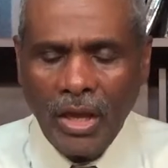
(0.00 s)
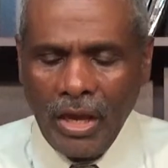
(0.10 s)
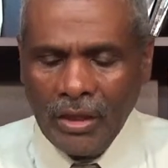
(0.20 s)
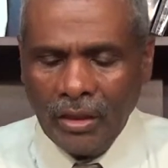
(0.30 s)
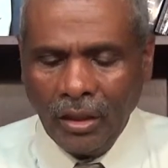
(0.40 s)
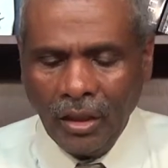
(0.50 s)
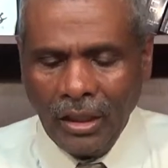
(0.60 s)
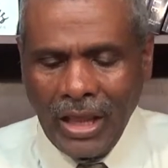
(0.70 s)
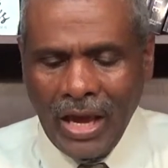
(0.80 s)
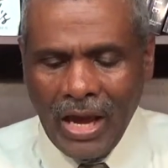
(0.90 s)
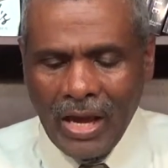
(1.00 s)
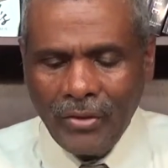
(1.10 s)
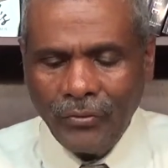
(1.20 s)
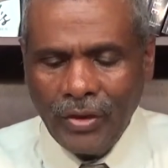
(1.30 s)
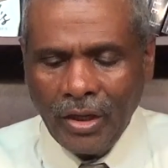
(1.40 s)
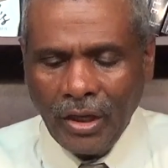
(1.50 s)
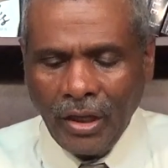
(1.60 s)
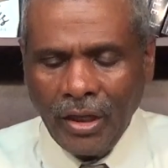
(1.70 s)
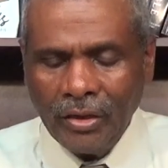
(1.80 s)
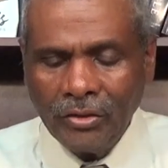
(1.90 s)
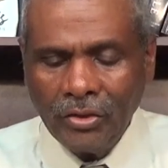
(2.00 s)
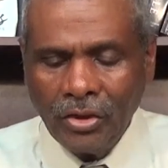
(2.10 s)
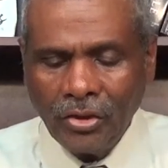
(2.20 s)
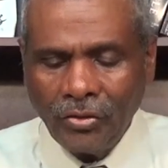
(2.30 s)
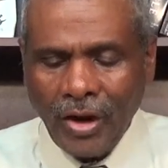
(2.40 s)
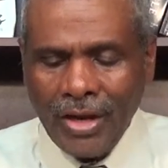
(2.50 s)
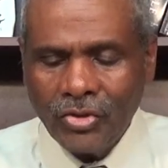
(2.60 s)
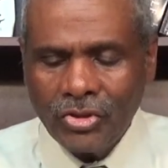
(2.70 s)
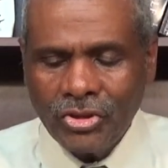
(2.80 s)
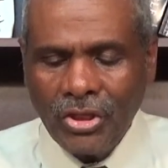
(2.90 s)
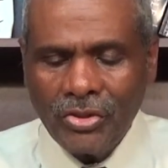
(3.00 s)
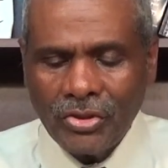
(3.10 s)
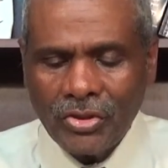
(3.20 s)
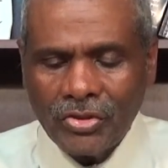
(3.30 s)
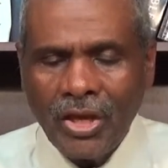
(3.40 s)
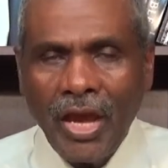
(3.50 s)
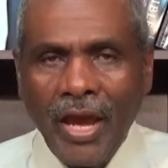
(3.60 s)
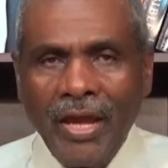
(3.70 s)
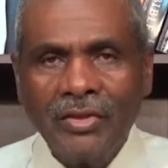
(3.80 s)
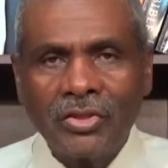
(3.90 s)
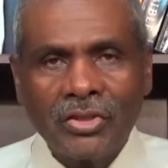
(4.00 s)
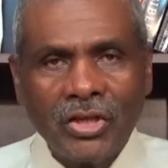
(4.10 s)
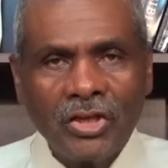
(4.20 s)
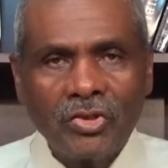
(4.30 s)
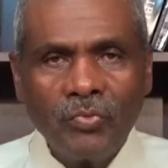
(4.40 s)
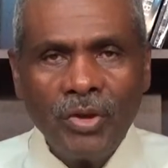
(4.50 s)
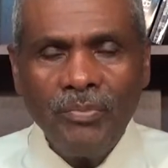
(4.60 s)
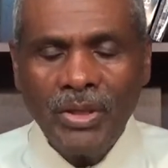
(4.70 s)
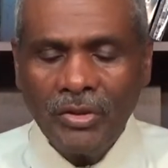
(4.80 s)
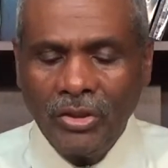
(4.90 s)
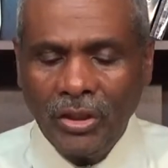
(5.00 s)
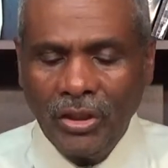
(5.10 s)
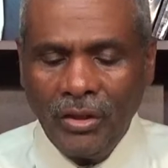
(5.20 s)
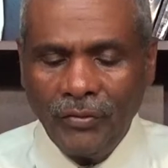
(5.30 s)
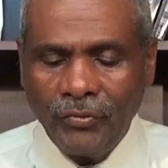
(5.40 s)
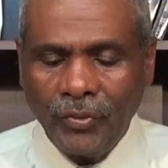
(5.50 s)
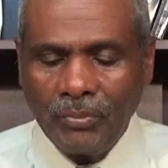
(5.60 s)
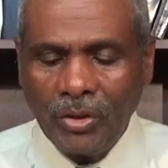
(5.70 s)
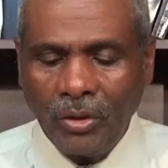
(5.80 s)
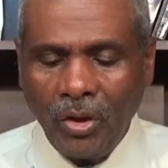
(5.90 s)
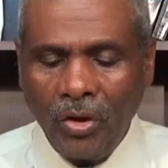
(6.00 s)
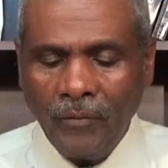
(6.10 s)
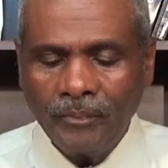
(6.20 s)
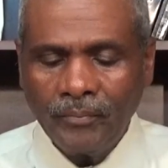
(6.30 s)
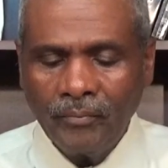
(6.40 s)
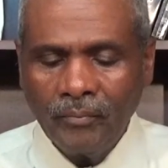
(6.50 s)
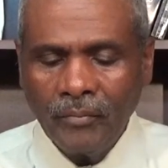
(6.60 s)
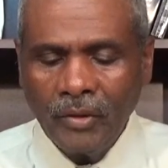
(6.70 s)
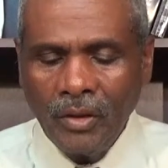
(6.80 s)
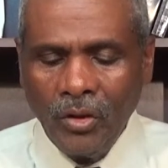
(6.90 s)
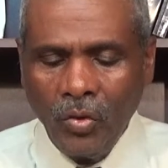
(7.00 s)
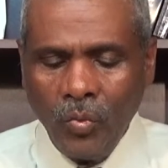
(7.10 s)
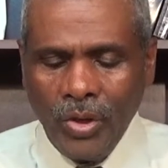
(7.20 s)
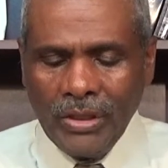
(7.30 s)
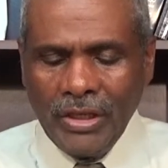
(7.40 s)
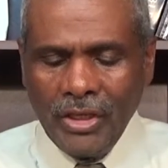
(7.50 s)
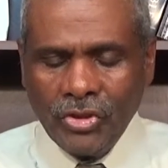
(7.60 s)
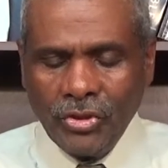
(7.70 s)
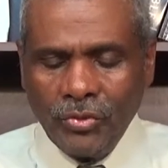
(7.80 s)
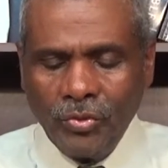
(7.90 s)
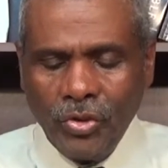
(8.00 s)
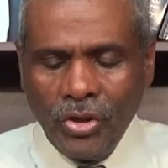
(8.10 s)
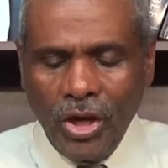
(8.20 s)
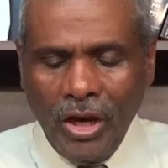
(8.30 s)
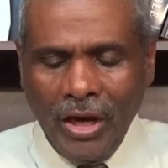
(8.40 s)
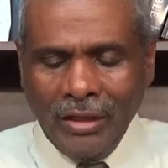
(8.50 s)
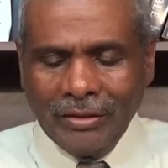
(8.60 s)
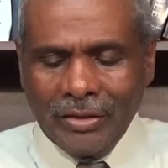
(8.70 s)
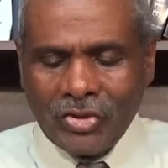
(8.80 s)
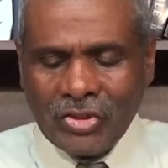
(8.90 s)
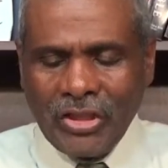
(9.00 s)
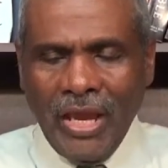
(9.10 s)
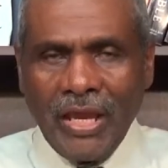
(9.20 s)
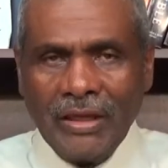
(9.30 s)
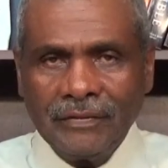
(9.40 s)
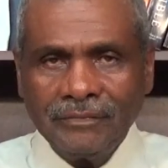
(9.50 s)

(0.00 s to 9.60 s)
and alive in Christ Jesus. And since we've been delivered from the law, we need to understand